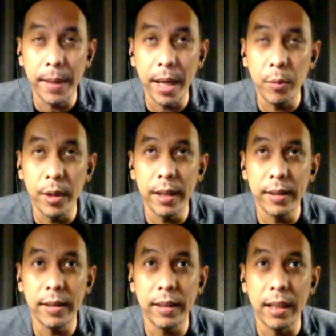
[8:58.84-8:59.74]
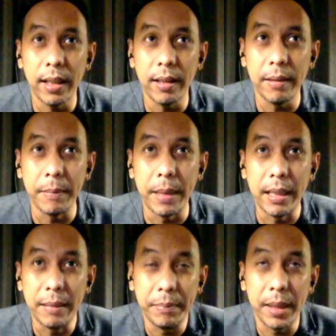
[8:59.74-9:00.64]
the plan was
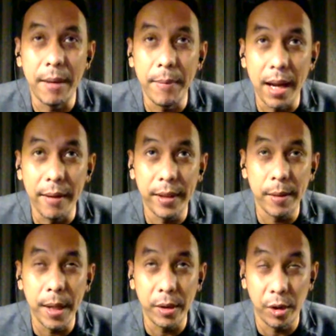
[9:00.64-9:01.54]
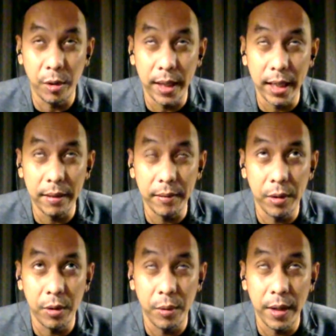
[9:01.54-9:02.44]
I was about to do
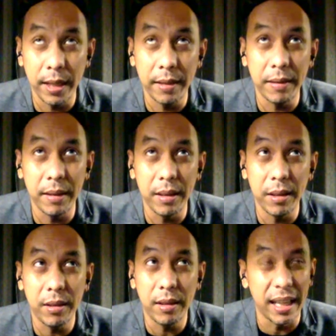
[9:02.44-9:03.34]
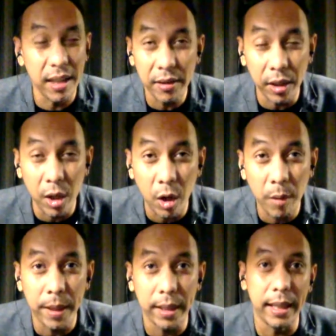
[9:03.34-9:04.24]
it 3 years
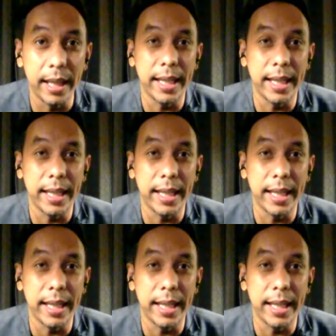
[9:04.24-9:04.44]
ago, but